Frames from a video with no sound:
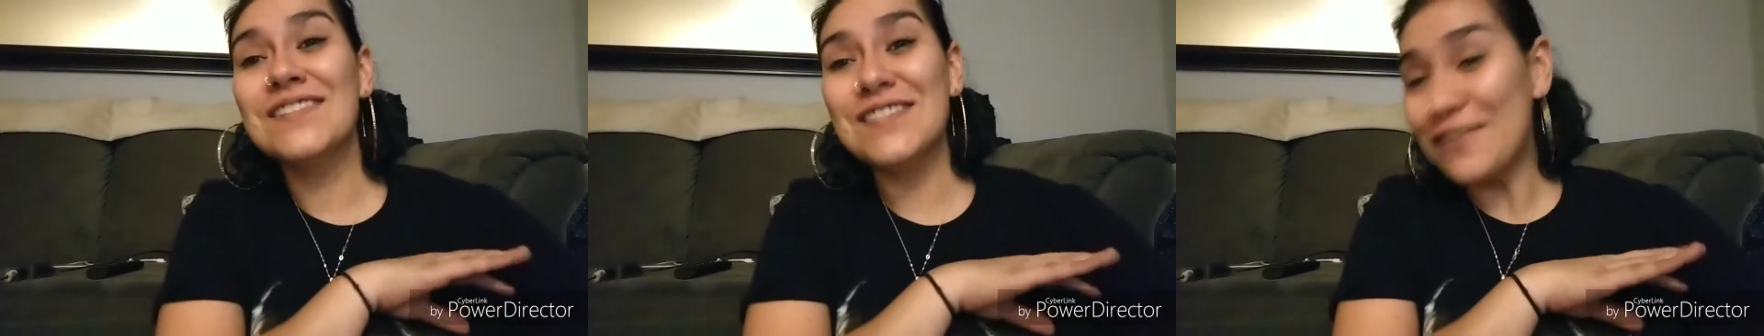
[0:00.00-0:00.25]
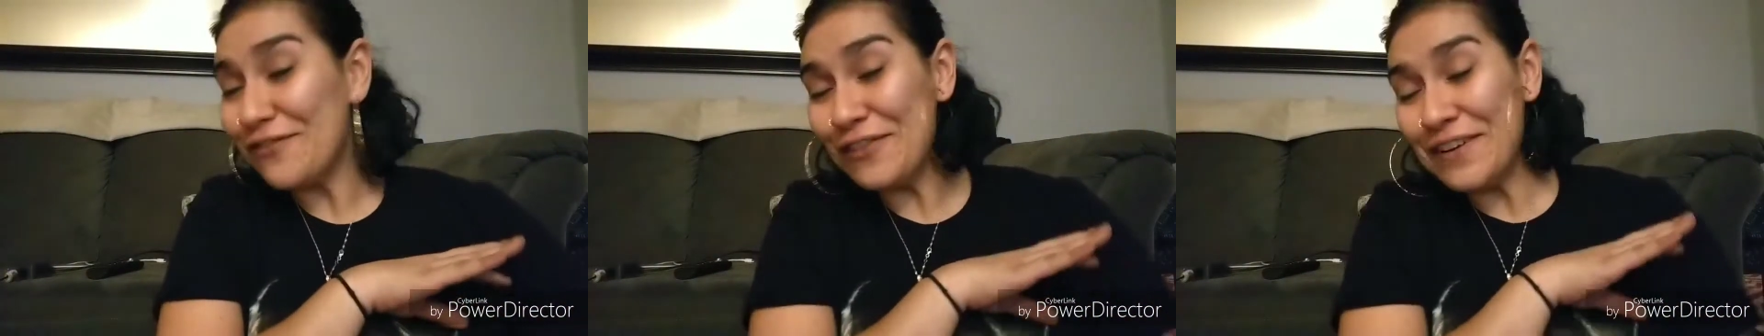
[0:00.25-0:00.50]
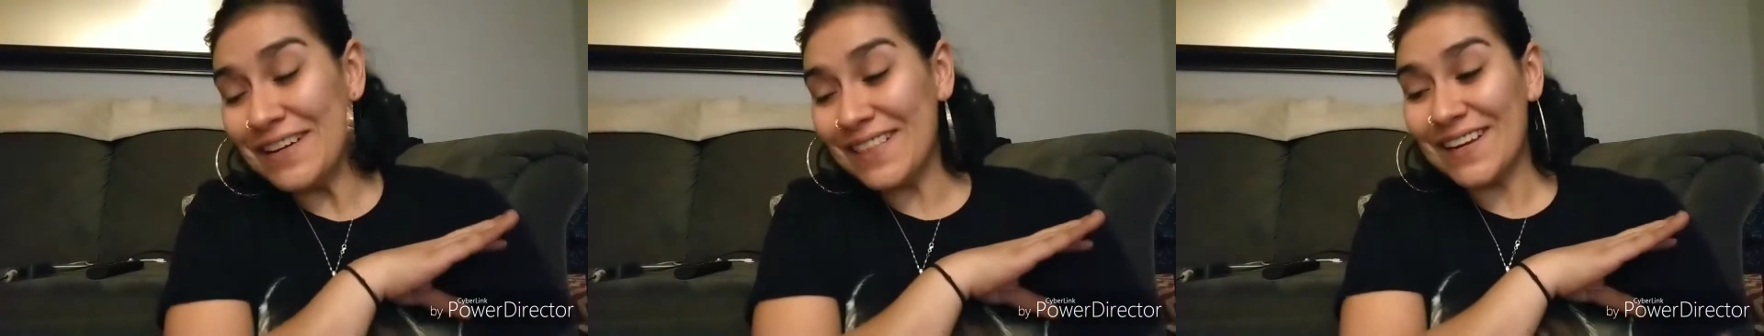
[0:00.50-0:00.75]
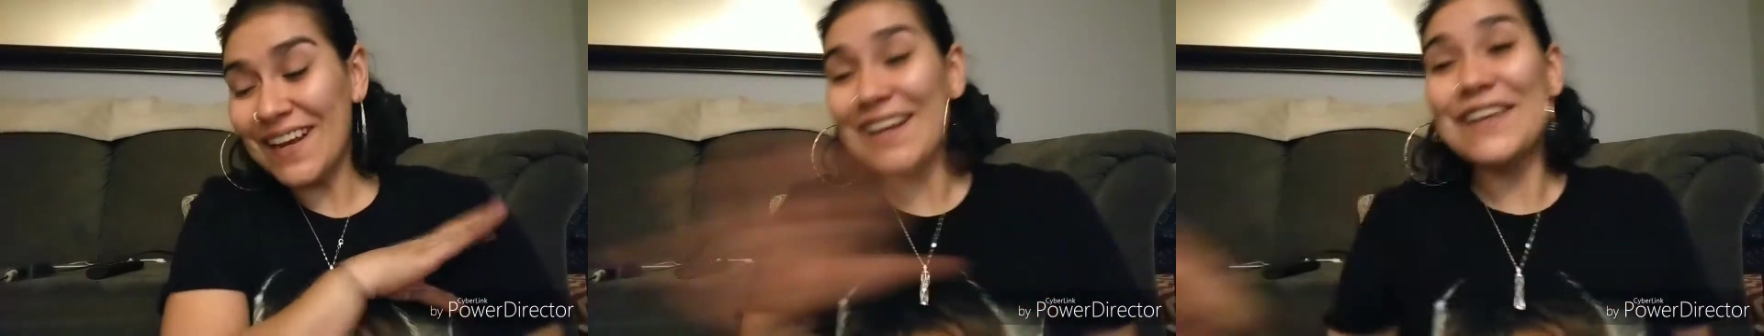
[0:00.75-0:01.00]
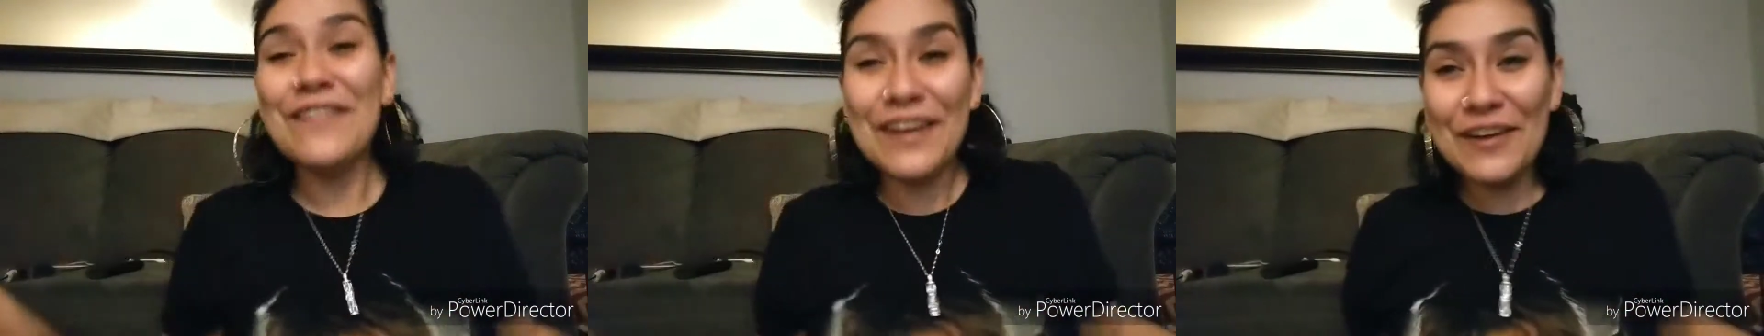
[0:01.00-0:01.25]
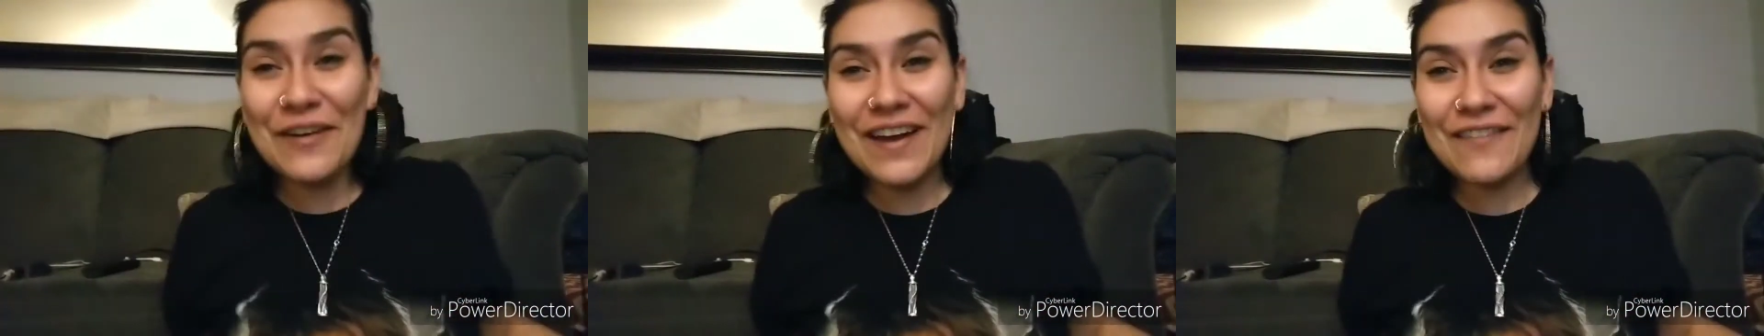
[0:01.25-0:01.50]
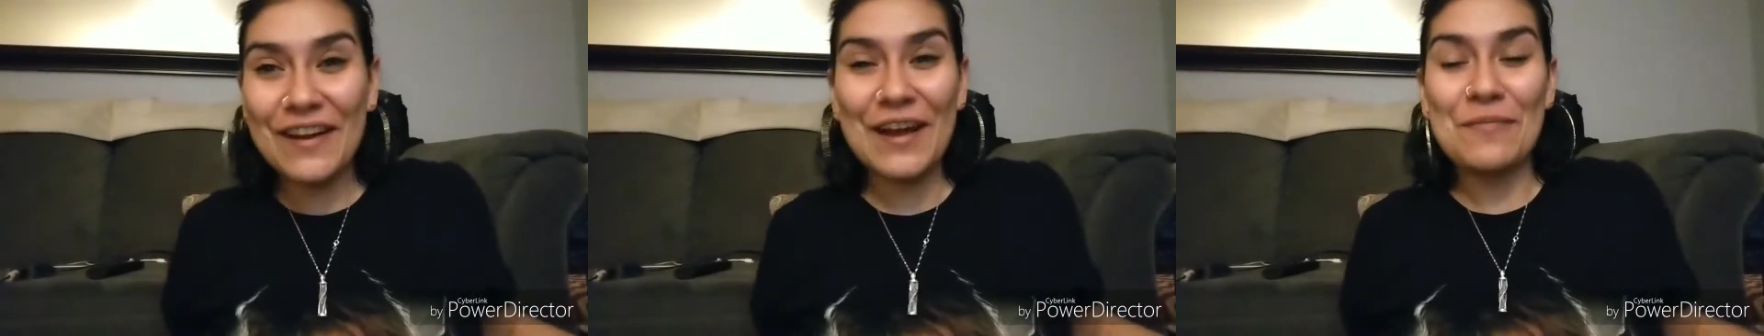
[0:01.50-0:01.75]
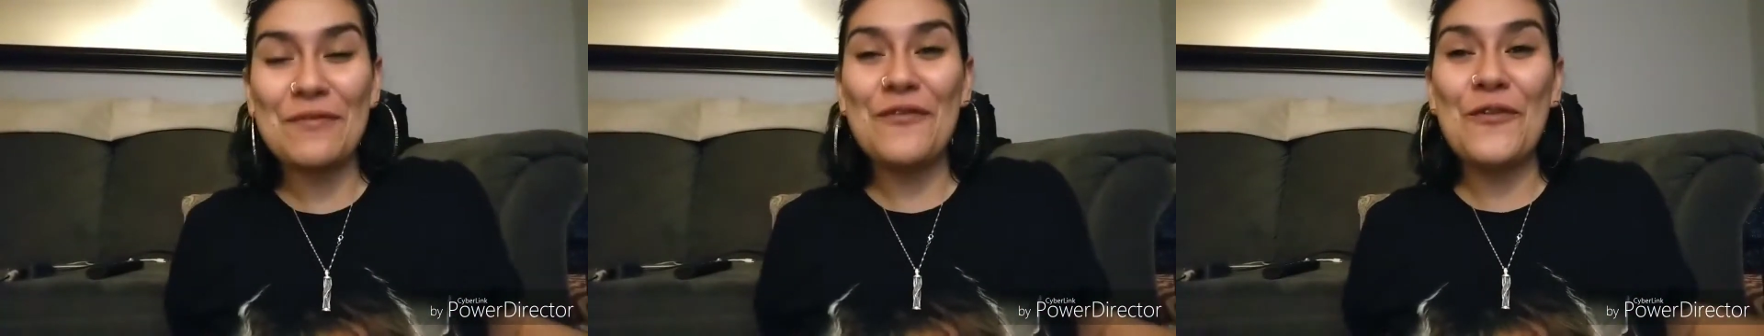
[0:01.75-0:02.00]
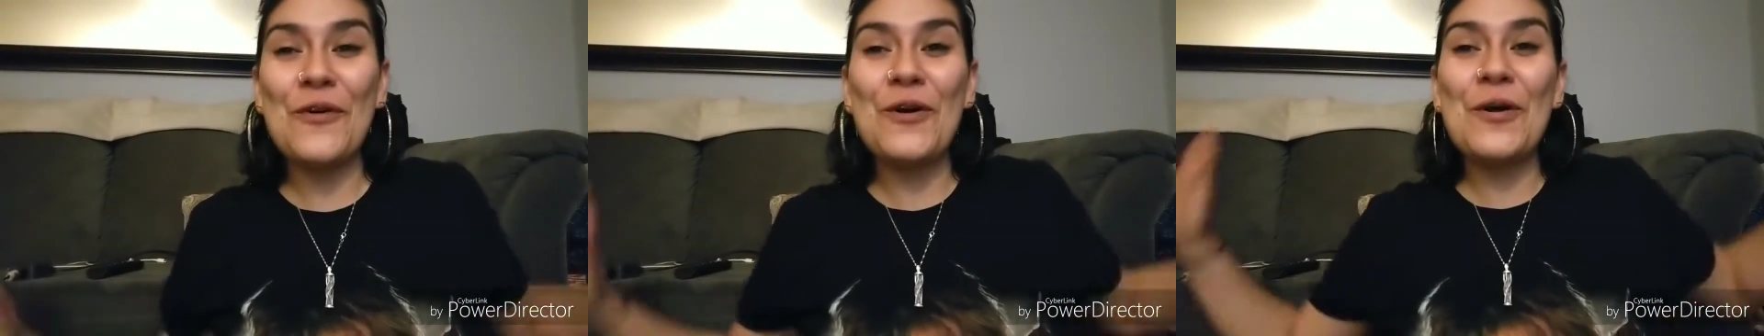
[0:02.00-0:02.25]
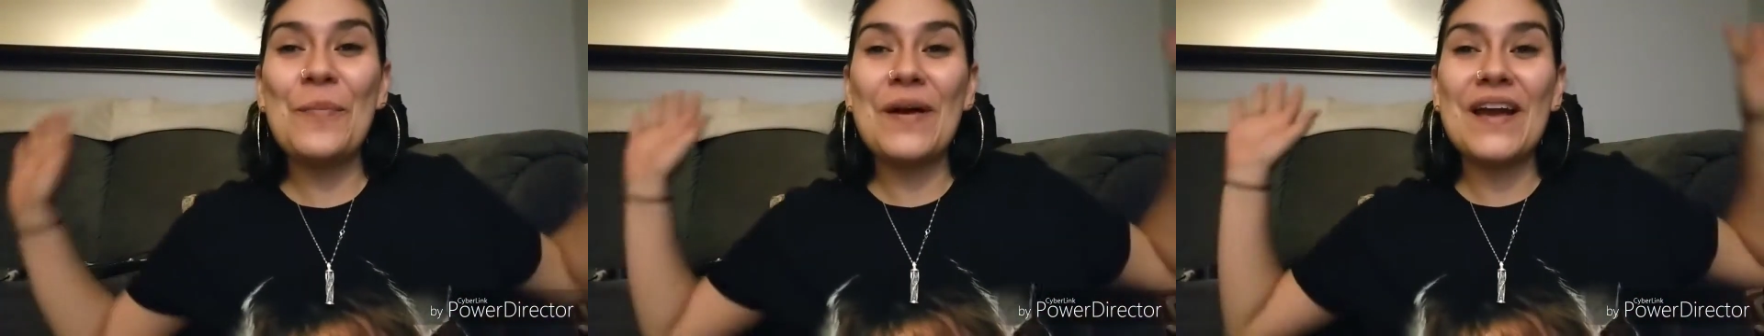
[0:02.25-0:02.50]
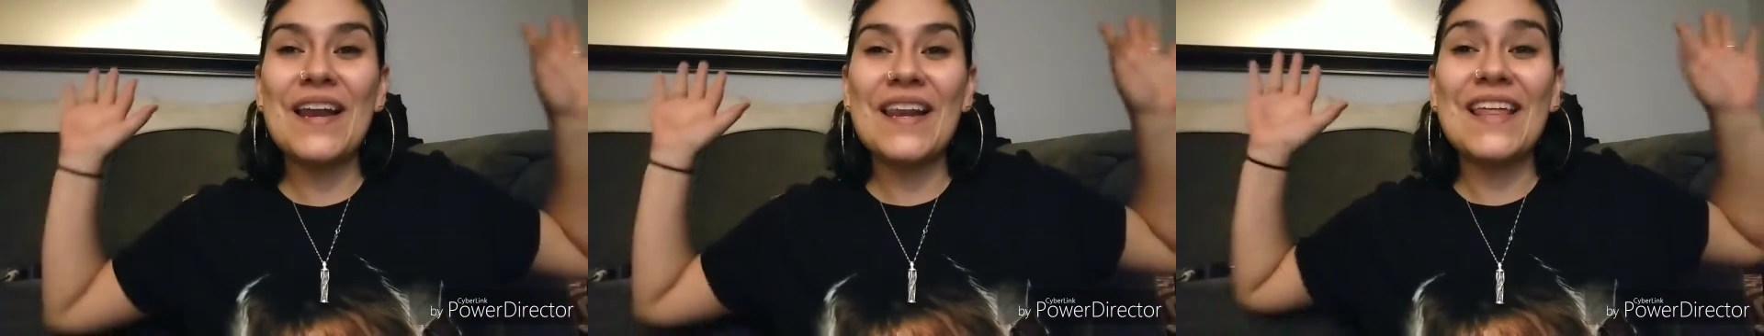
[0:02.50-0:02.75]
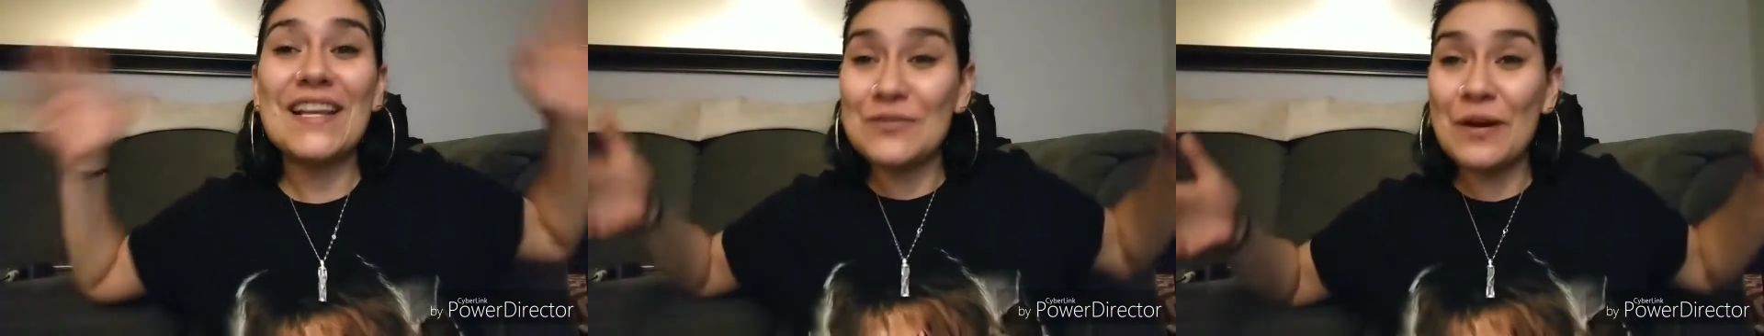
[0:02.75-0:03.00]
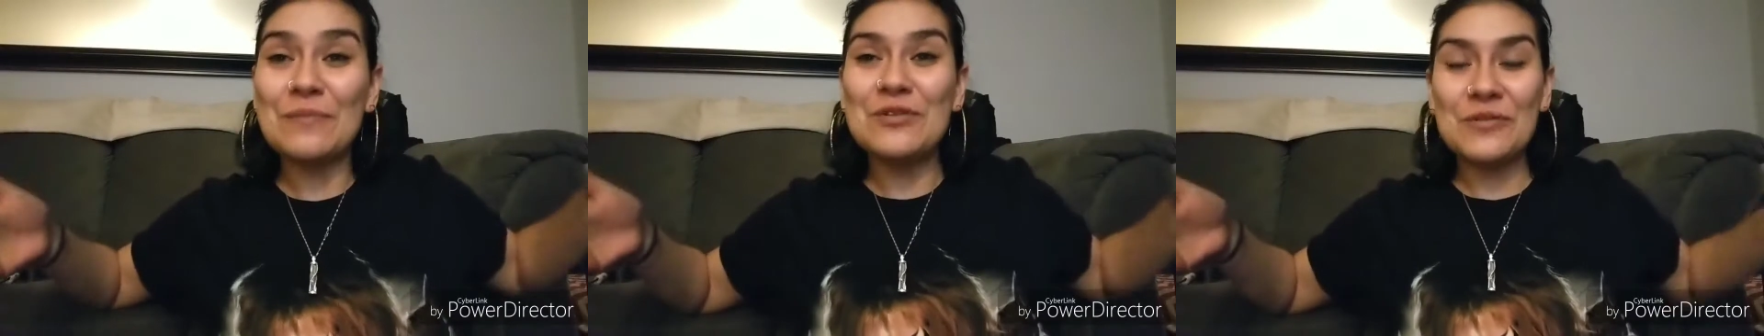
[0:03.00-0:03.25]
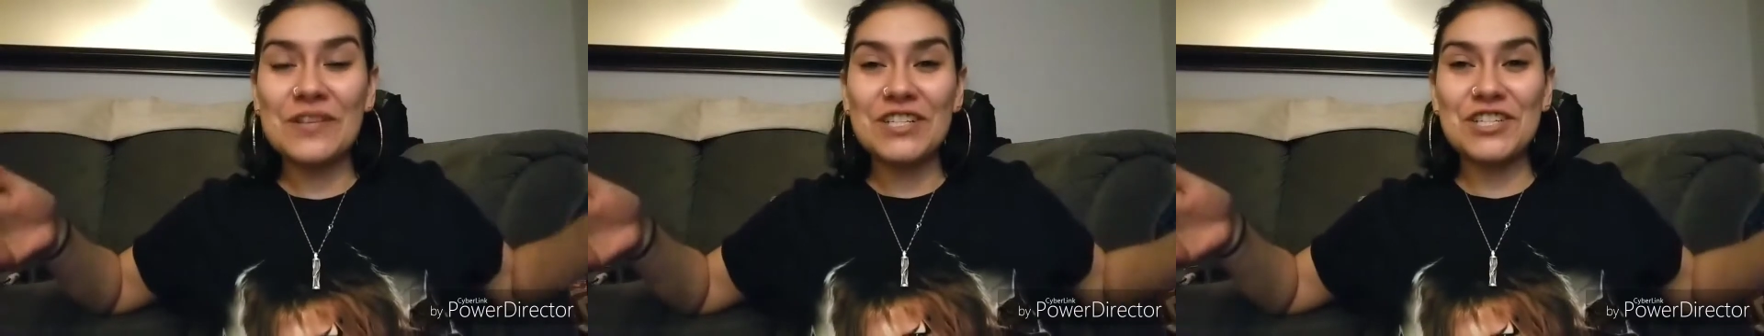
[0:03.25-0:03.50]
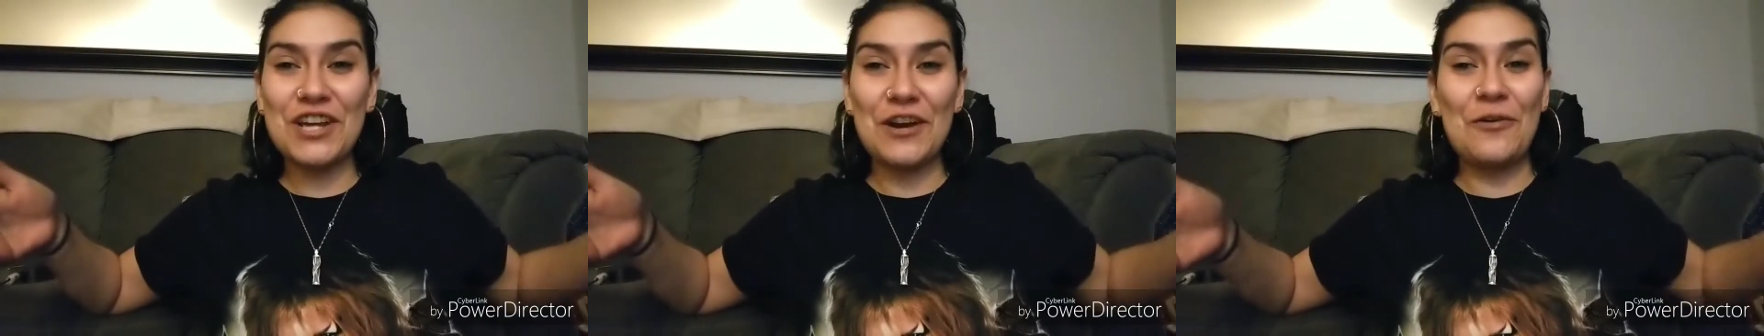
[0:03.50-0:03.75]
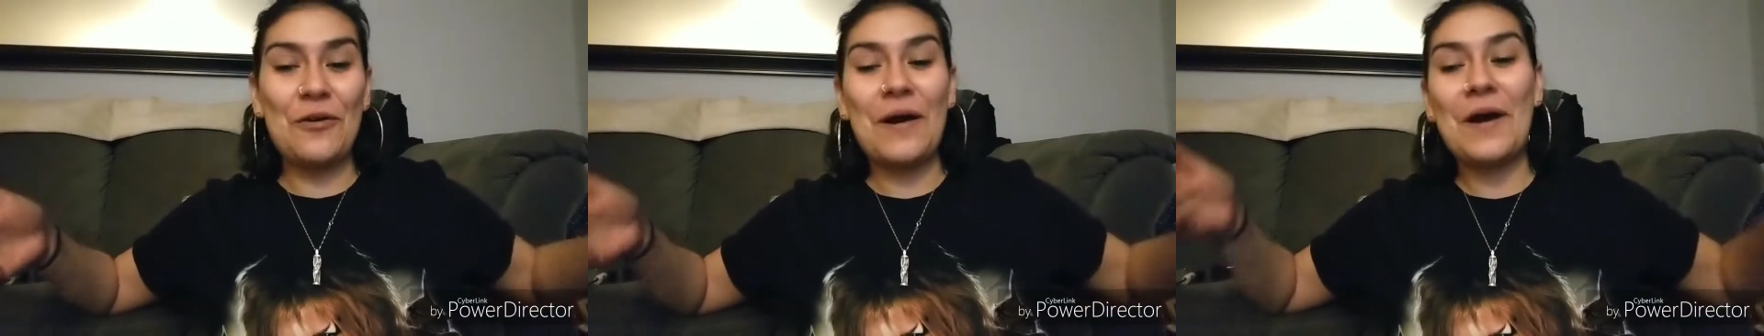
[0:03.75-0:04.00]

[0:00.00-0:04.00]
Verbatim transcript: different than any video I ever had before, but that's why I'm doing this channel.